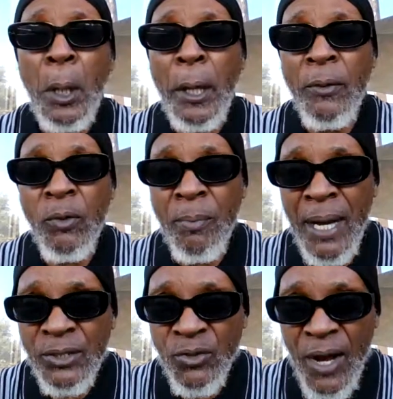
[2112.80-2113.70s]
And when
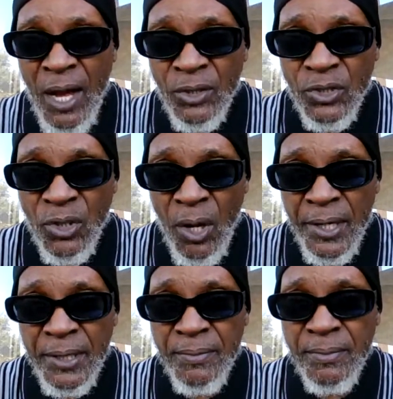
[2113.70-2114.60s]
my trial
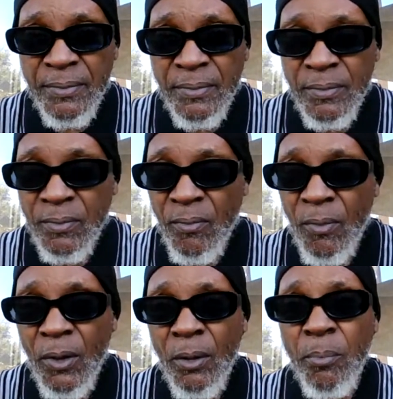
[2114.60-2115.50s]
started,
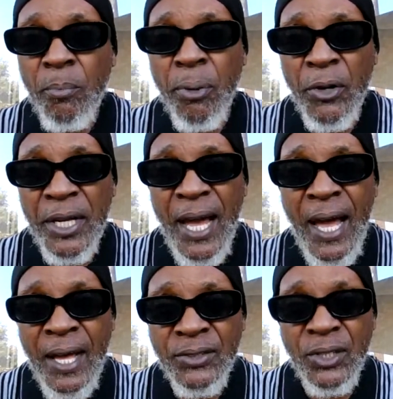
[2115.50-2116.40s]
Bert
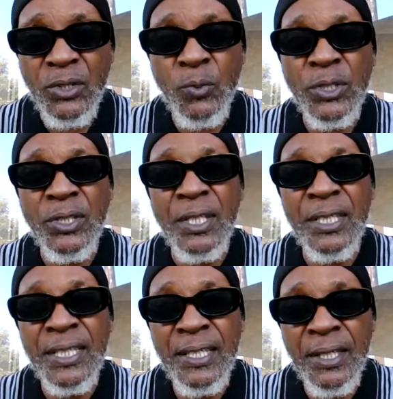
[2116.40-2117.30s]
Isaacs was the
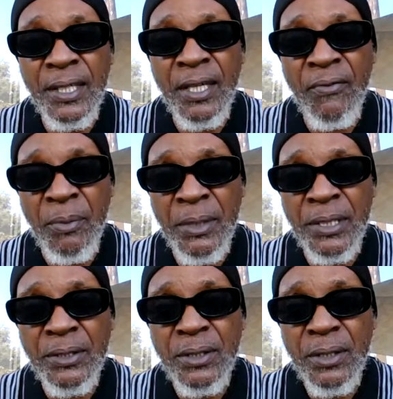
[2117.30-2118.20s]
leading government
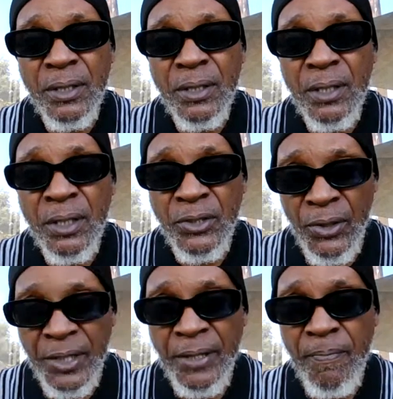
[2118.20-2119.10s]
attorney.